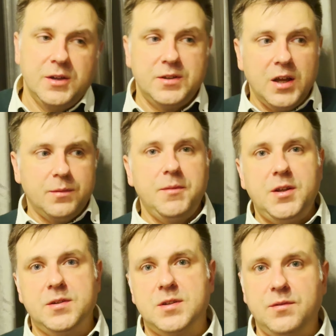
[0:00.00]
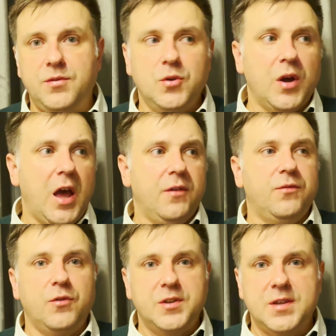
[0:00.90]
That means if you have,
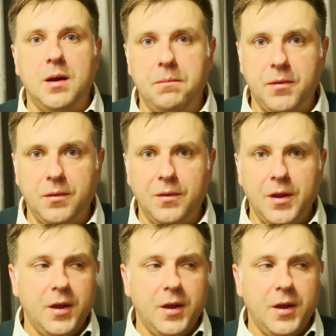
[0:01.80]
for example,